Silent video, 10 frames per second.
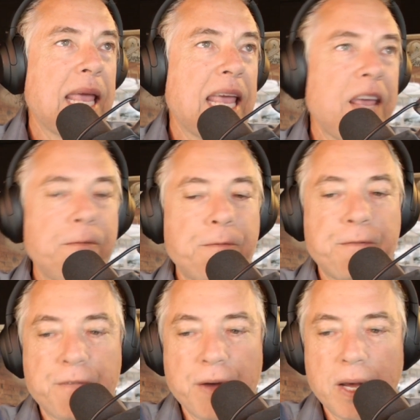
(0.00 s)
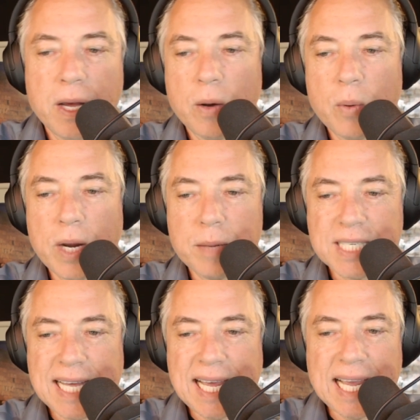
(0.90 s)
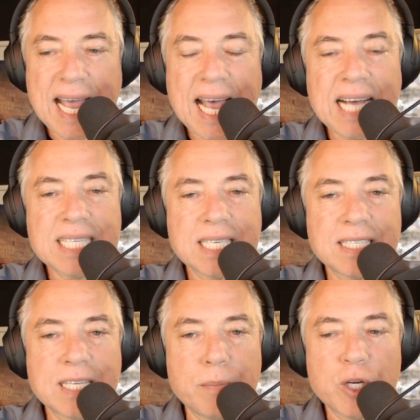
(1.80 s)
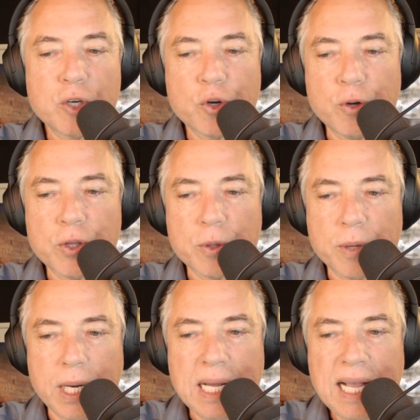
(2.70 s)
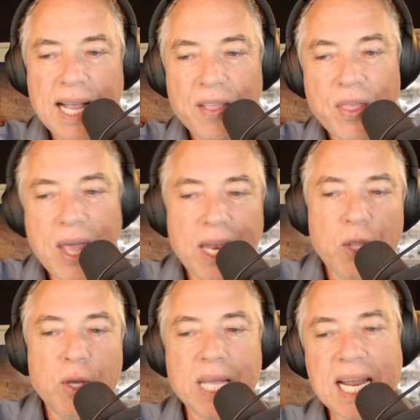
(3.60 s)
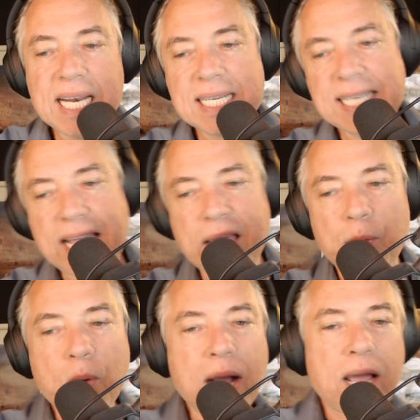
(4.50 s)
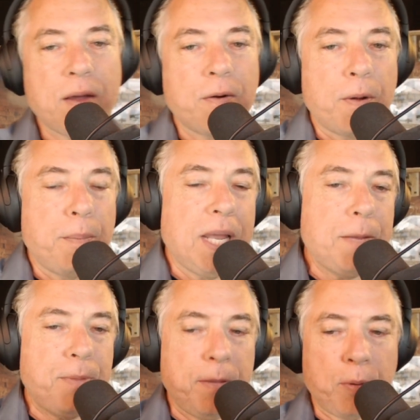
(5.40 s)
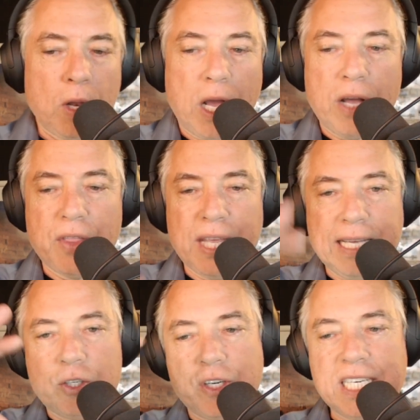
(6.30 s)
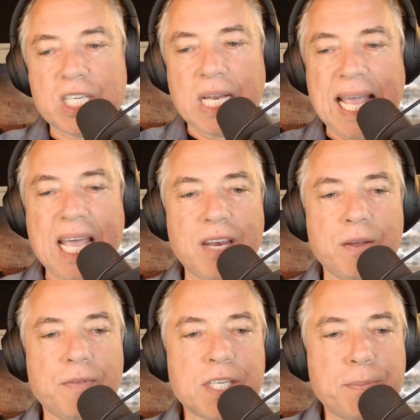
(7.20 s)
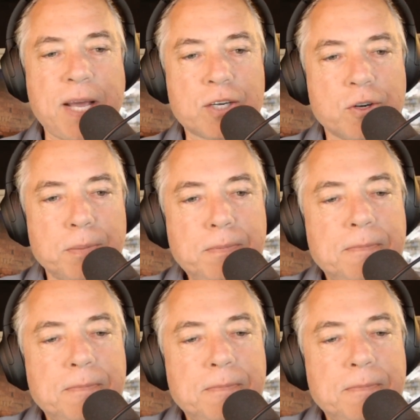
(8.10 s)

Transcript: if what I'm saying has some truth to it, then you can understand why many people on the traditional end of the spectrum